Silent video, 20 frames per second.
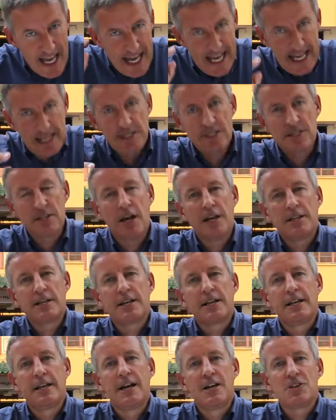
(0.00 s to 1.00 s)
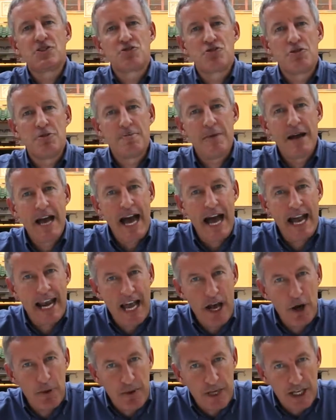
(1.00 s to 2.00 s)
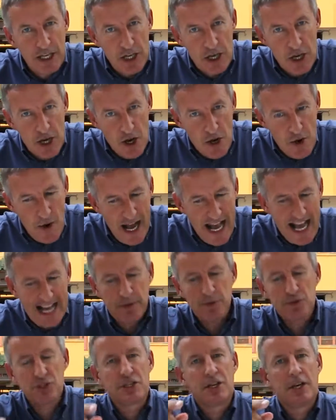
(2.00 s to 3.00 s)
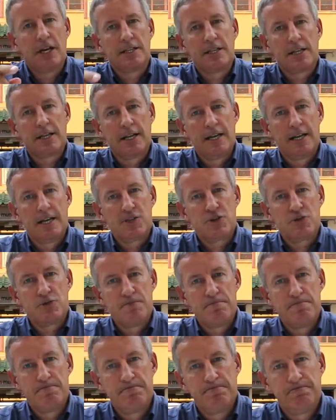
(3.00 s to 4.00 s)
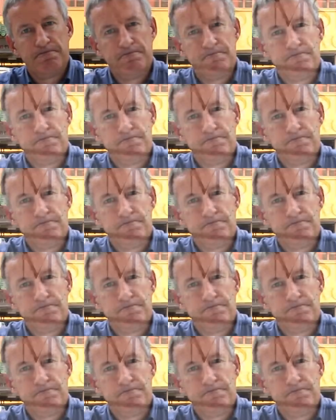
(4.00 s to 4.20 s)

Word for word: inside the classroom and helping you outside the classroom.